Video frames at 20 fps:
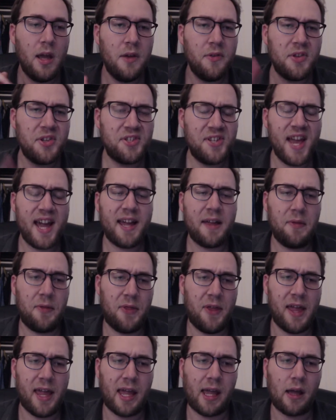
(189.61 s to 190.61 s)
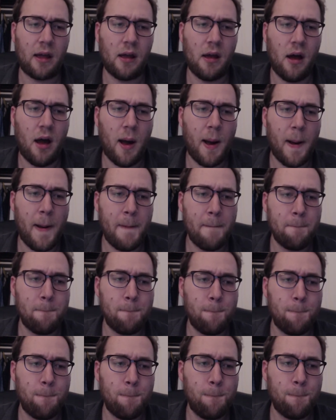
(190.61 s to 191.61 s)
The second thing,
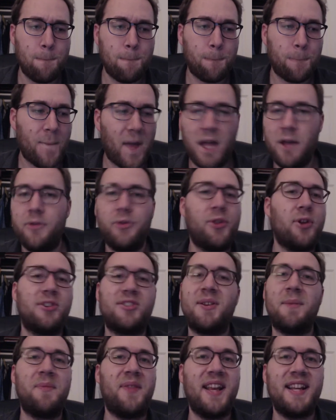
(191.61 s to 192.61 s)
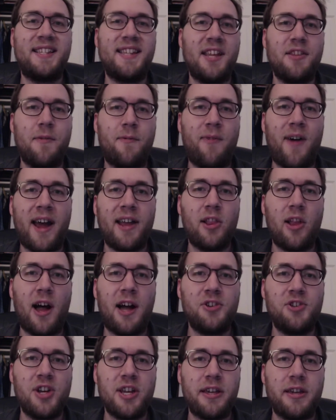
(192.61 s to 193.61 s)
there's some things that defy
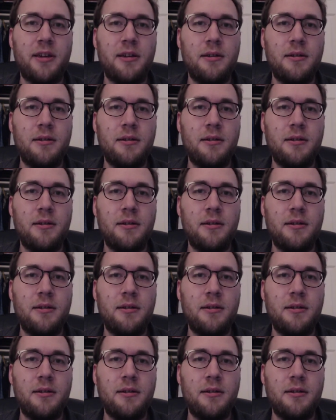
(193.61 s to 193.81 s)
logic.